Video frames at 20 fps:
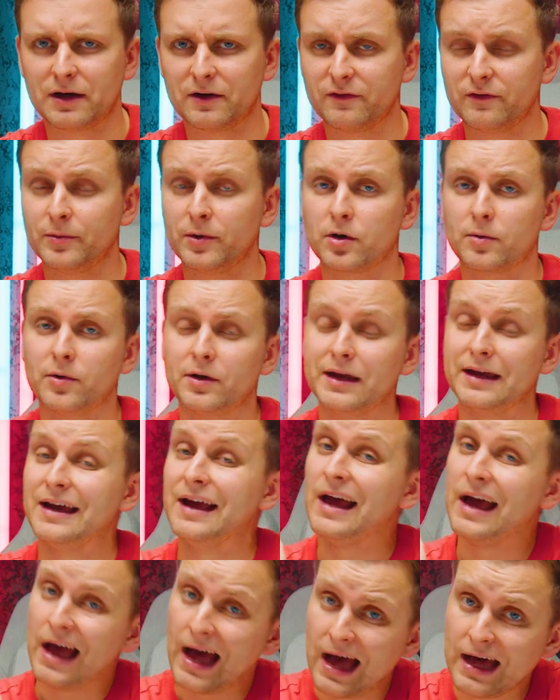bang for buck money.
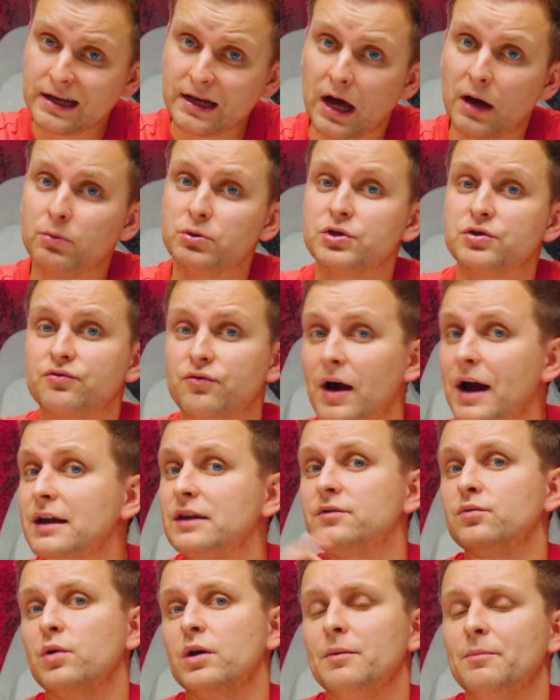And I was
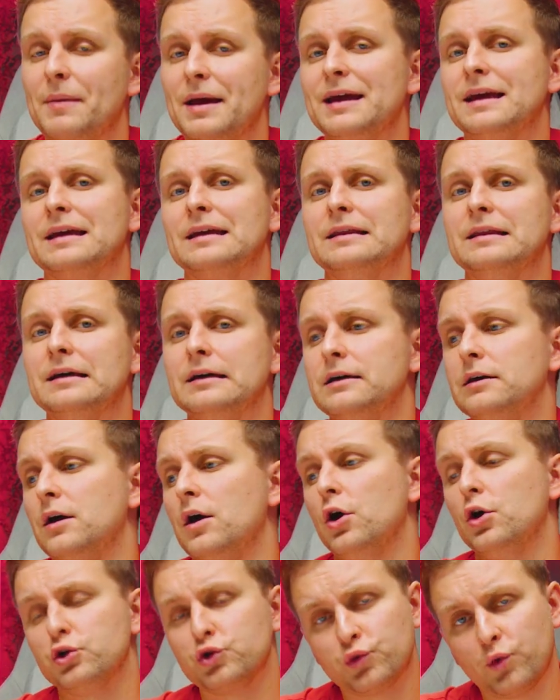right when making the
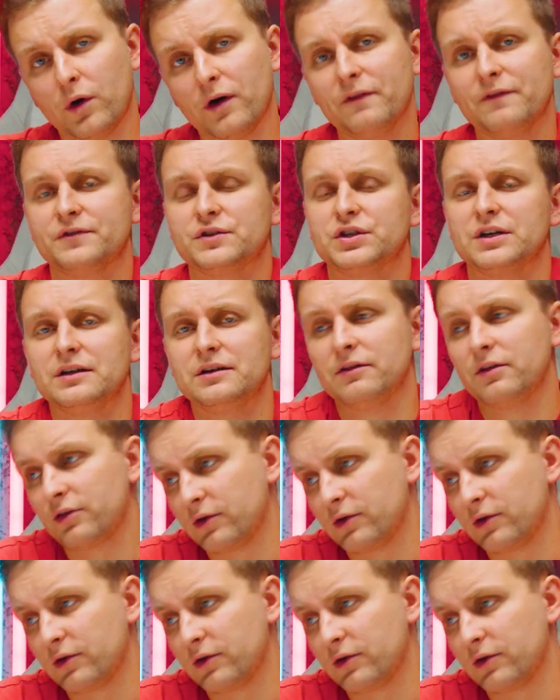12th gen,